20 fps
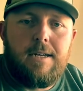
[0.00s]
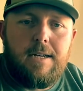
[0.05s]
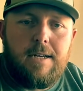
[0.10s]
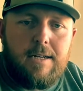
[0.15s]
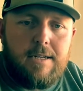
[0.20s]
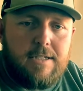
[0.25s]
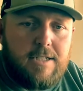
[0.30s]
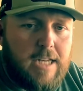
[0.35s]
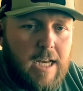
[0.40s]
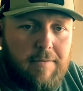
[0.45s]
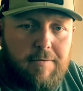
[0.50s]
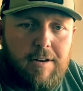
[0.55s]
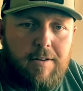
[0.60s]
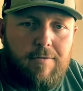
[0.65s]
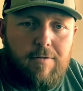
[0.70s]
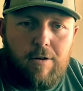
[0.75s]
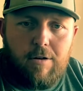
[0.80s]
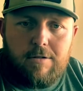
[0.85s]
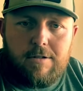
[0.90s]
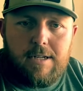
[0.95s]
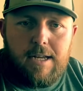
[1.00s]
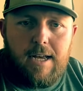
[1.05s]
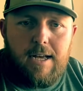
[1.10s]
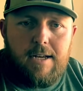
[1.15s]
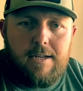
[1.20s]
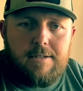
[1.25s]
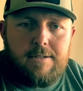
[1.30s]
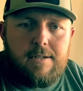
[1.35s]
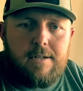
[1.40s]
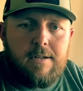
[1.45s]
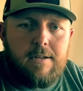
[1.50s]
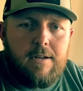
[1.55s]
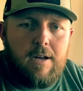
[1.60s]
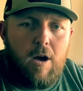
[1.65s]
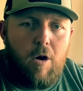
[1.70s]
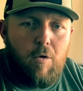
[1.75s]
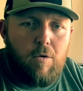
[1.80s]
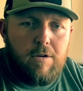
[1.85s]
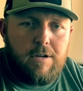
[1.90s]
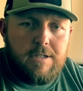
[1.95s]
Safety first, guys.
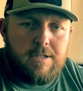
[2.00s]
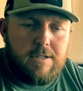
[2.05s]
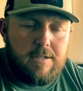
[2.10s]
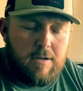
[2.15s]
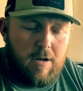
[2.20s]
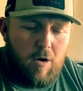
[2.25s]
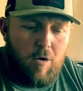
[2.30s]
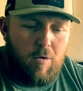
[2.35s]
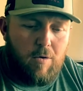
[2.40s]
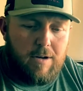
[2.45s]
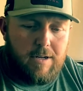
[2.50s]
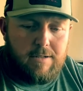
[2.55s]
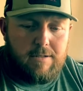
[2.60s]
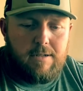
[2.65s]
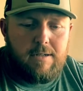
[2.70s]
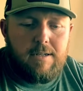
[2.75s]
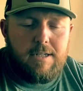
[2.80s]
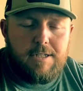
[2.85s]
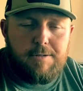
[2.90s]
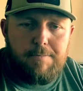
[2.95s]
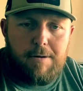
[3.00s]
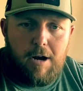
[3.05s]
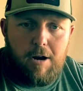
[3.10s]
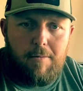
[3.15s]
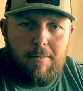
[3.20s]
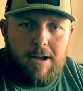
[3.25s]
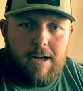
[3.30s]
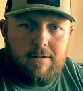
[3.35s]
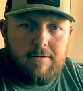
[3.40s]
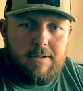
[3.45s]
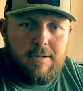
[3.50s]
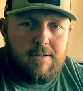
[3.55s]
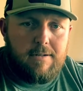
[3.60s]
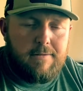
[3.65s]
Always, always. It's paramount.